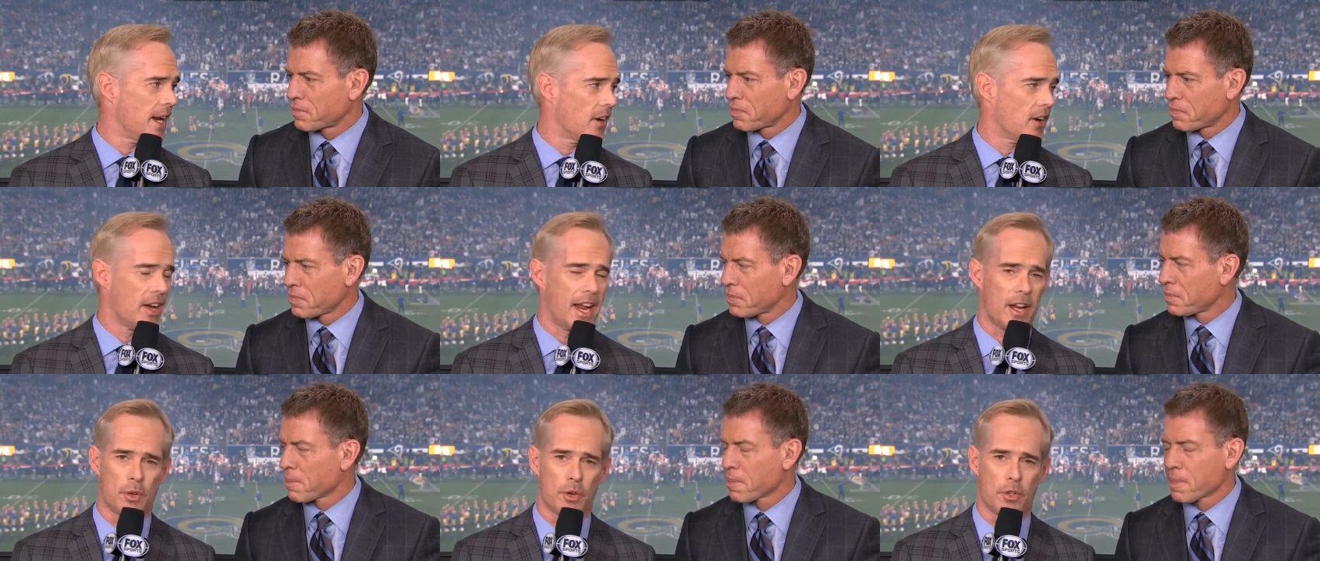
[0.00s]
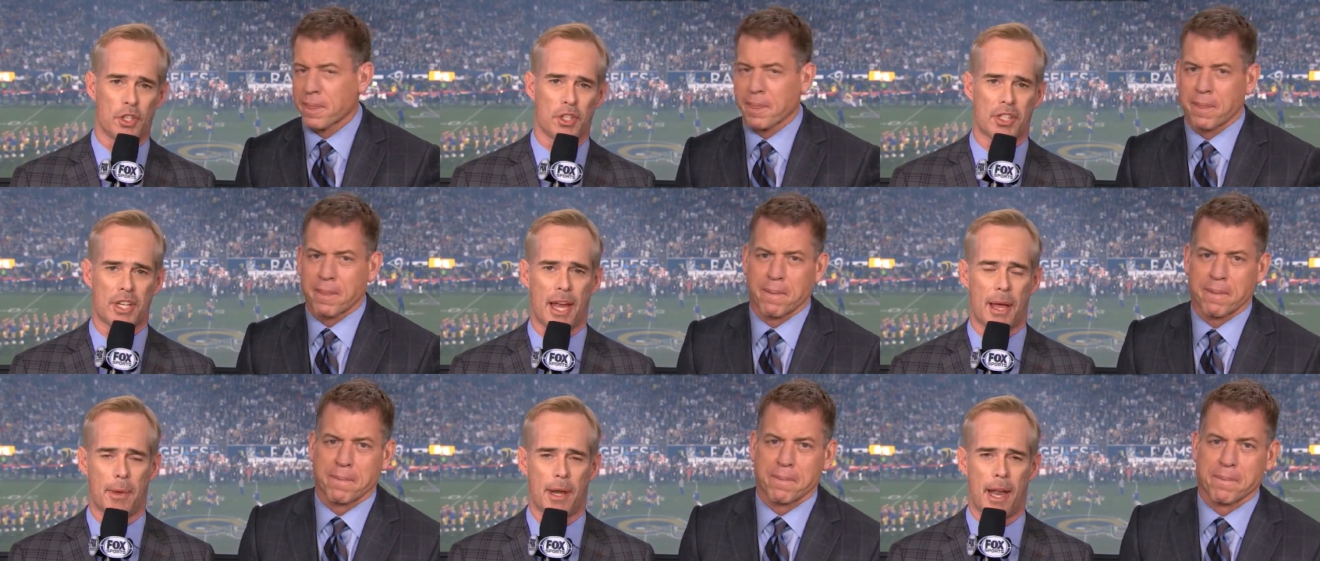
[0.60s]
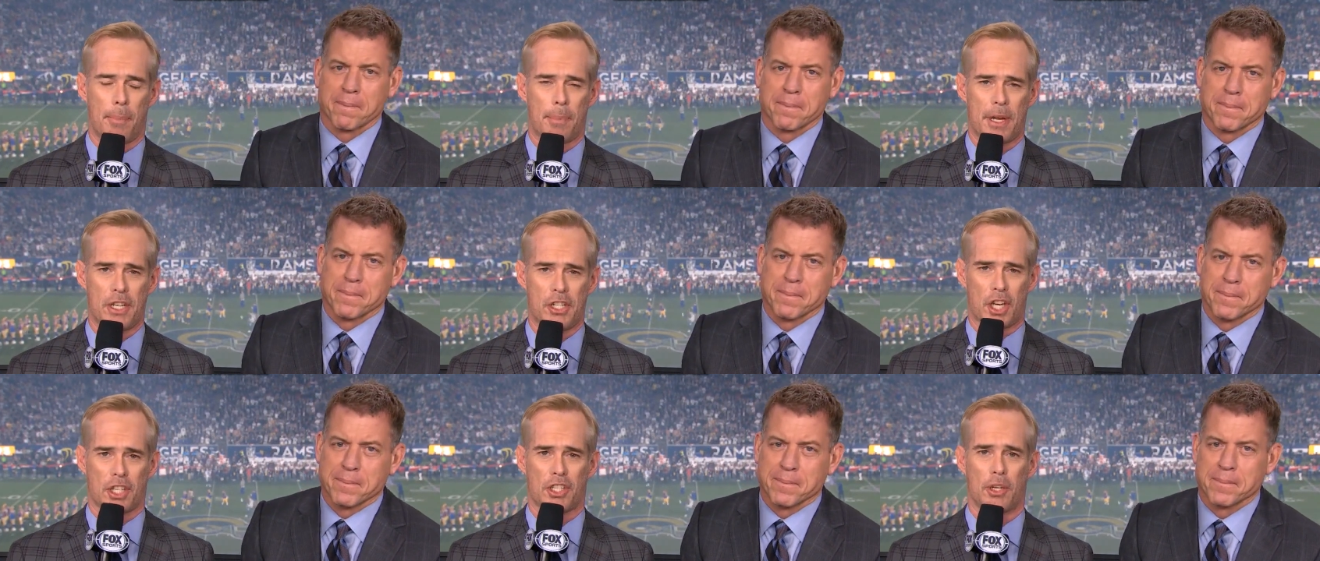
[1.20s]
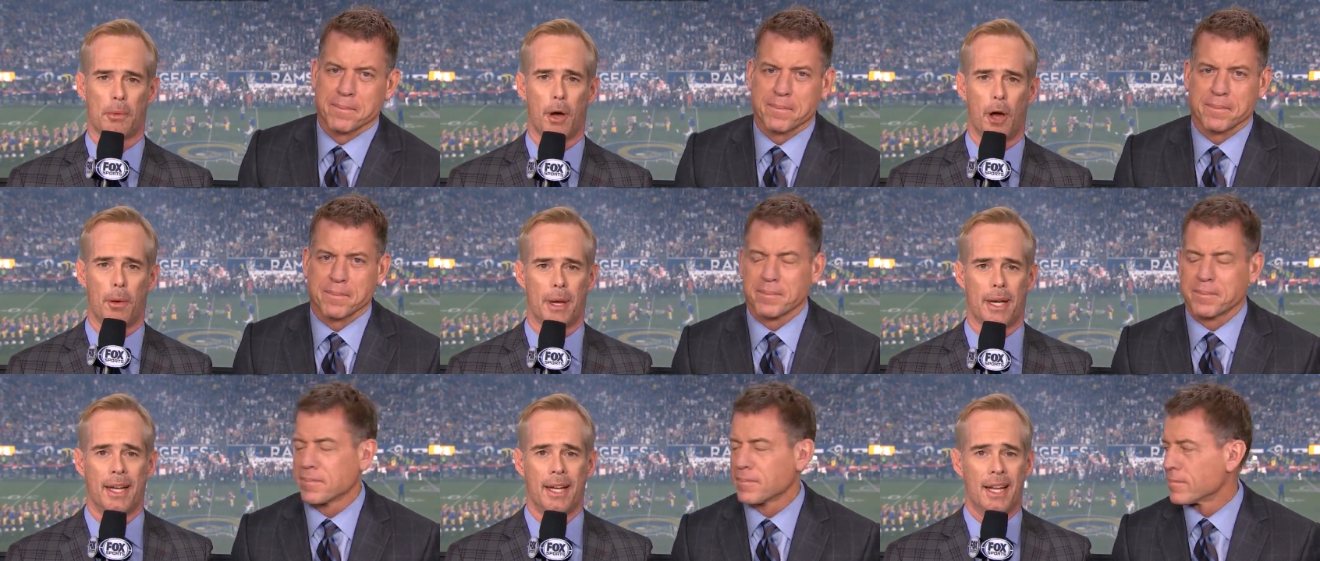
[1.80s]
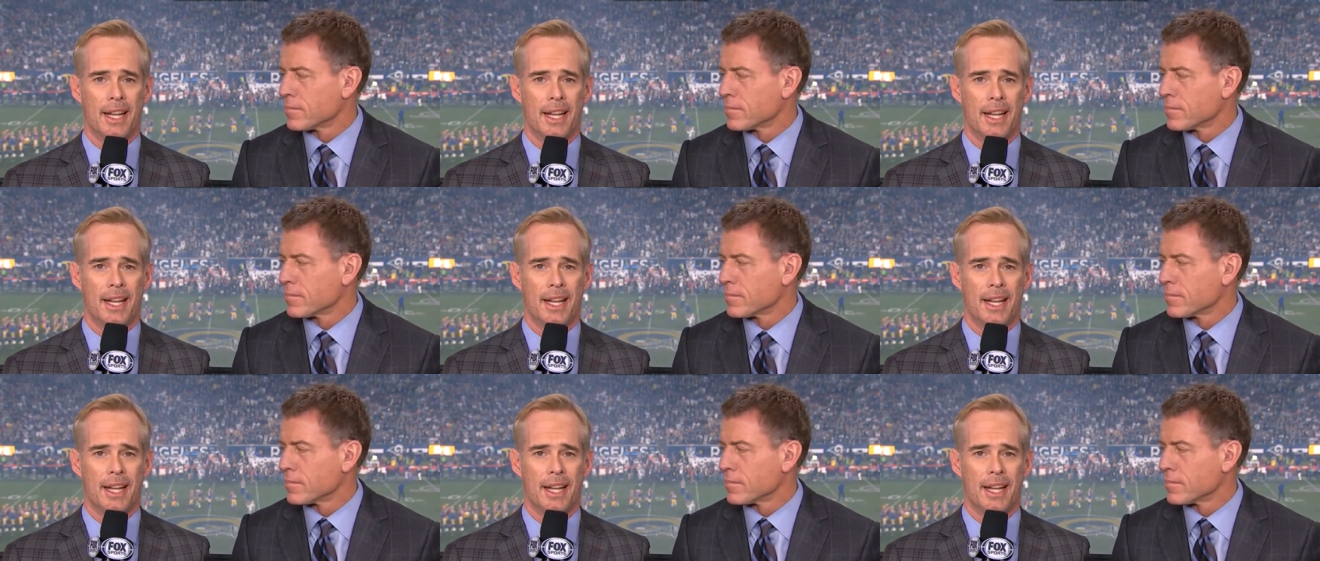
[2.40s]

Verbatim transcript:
Speaker 1: Erin Andrews is coming up in just a moment.